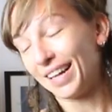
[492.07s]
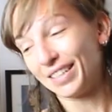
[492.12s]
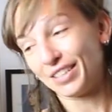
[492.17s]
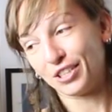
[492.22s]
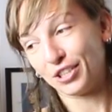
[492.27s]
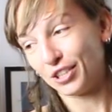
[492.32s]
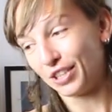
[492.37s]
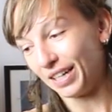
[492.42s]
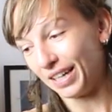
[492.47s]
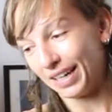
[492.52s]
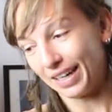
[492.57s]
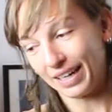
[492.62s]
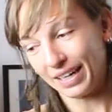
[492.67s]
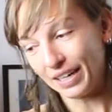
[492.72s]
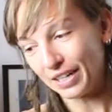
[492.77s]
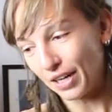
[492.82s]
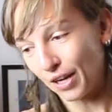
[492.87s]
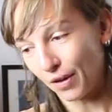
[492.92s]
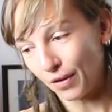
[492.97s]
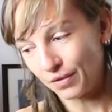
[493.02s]
she,
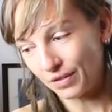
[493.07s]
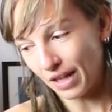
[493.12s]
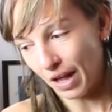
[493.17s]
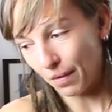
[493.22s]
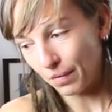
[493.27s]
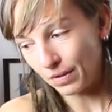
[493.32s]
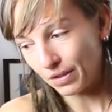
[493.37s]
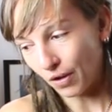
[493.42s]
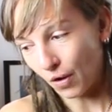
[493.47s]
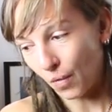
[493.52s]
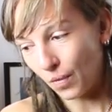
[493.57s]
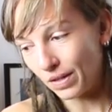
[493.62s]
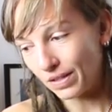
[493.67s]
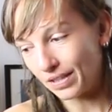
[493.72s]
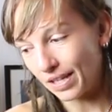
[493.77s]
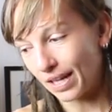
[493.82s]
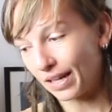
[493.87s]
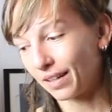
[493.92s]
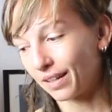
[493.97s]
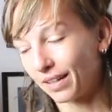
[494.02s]
you know, I was always
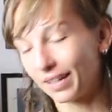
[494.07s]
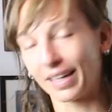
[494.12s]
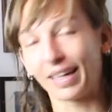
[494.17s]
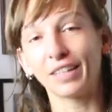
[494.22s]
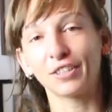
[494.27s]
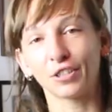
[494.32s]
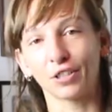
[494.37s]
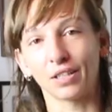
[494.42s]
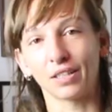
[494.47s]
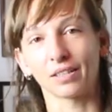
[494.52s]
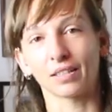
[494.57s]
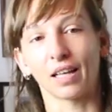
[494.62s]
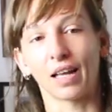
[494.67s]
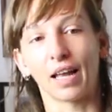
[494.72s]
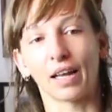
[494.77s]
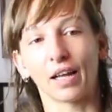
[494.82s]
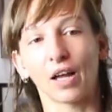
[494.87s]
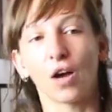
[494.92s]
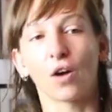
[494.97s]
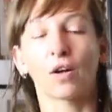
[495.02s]
the inclination is
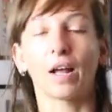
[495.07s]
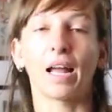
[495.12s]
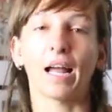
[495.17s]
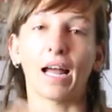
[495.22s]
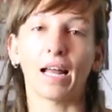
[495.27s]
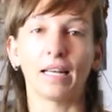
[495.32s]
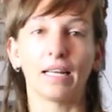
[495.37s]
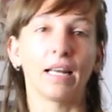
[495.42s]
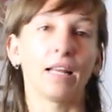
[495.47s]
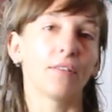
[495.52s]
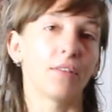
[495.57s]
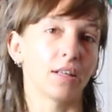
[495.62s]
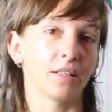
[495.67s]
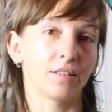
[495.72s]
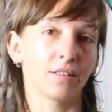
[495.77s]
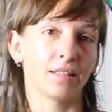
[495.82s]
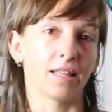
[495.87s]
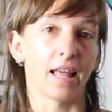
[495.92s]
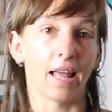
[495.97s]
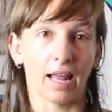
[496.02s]
like, okay, I need
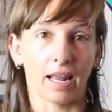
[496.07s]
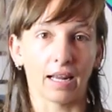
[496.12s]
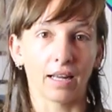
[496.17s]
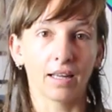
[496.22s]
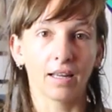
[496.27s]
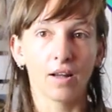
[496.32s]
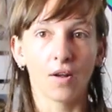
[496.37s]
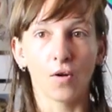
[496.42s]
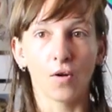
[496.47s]
this thing.